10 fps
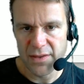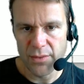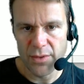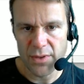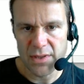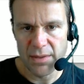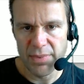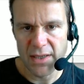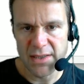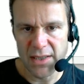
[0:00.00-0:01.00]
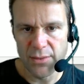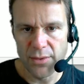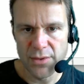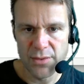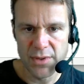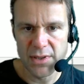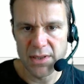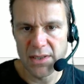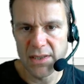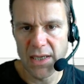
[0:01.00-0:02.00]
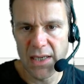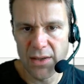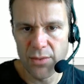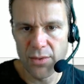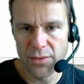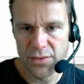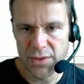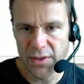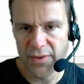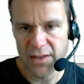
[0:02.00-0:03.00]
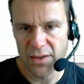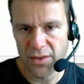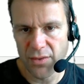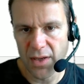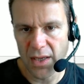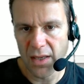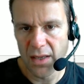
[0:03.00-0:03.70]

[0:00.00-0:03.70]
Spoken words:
So we're not going to say plus equals, we're just going to say equals new vector 3